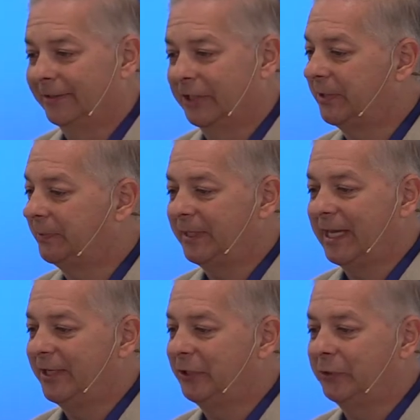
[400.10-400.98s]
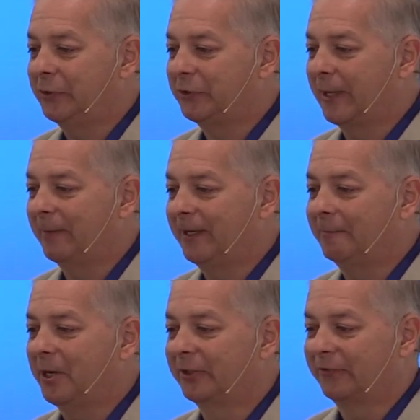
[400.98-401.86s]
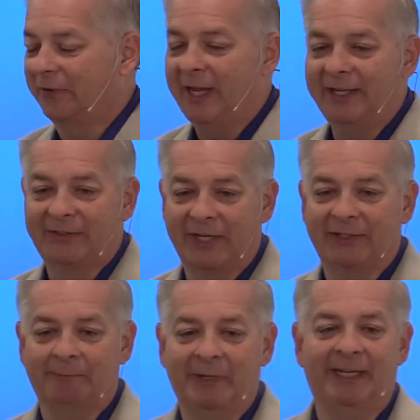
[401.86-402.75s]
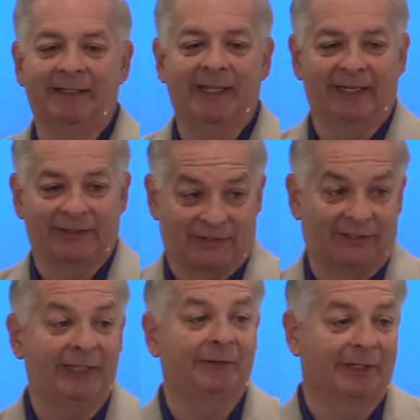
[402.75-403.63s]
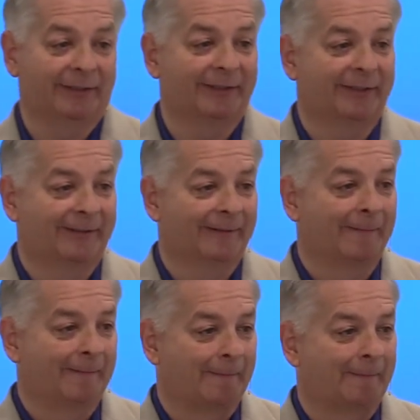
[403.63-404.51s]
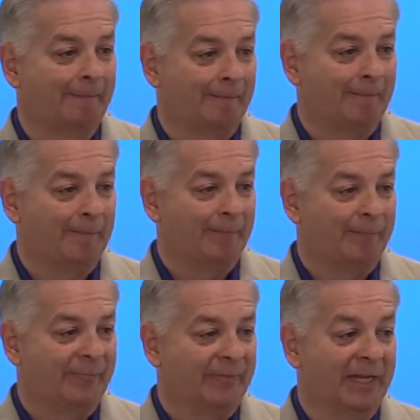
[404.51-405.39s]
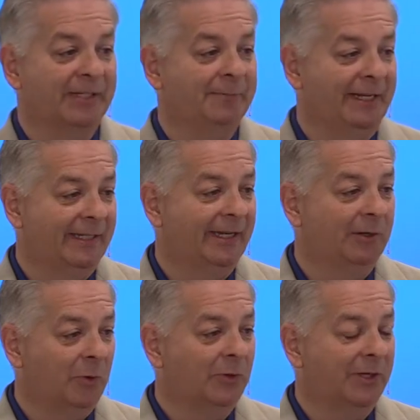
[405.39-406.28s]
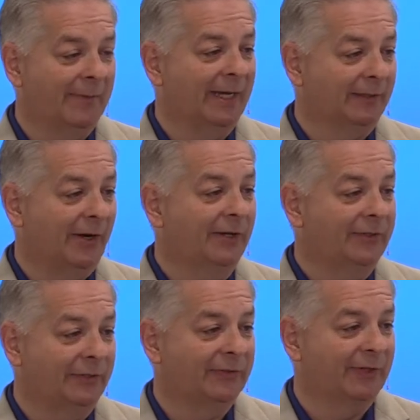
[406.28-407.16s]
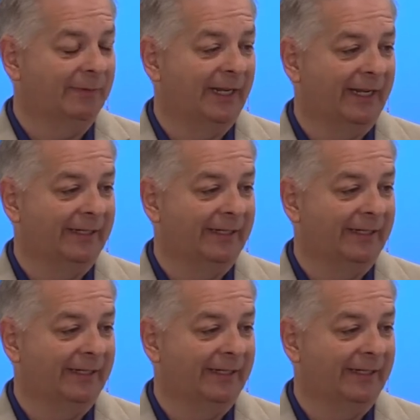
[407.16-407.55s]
Just because you do something amongst friends doesn't mean that it's a secret. Doesn't mean that it won't come back to haunt you someday.